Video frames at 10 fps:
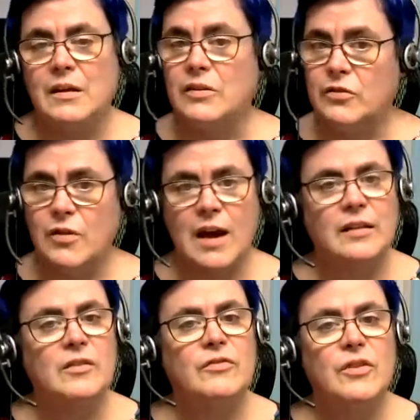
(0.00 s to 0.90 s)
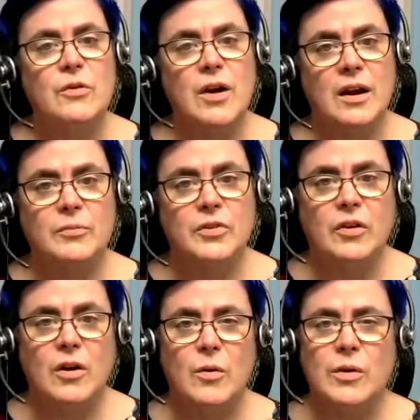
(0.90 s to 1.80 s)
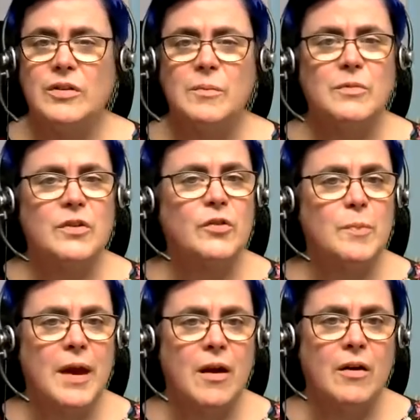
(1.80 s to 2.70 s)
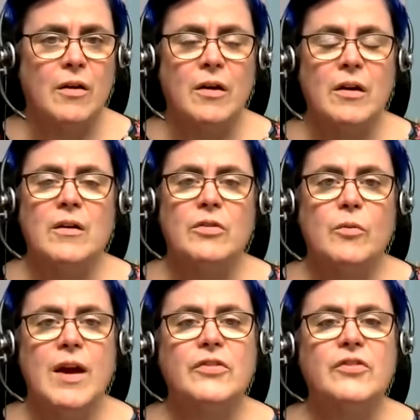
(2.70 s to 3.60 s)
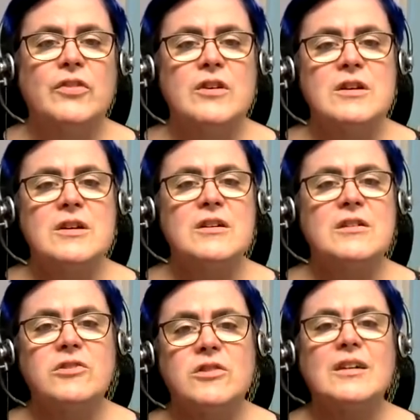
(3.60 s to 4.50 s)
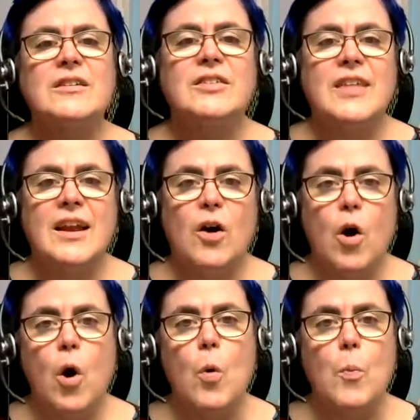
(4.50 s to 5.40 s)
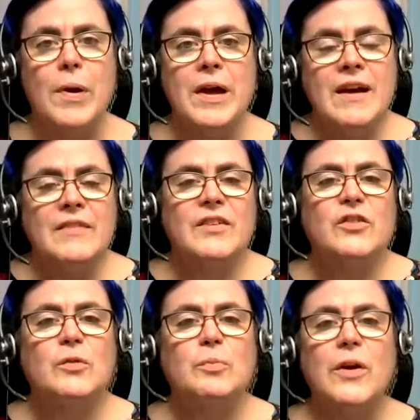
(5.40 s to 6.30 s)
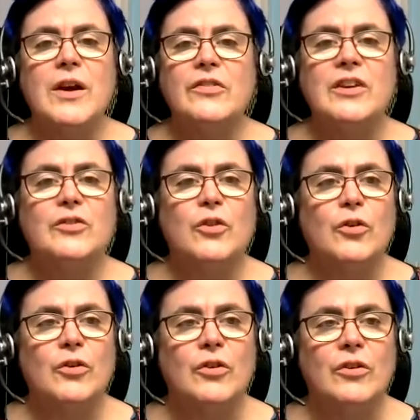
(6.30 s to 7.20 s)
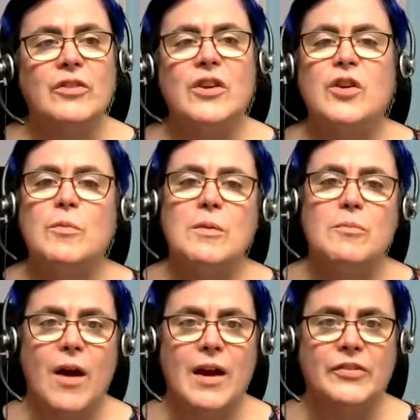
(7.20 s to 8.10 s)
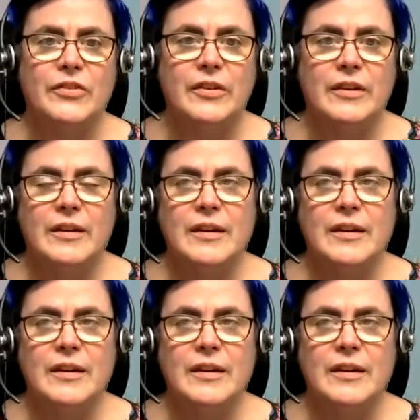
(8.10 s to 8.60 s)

A straggling few got up to go in deep despair. The rest clung to that hope that springs eternal in the human breast.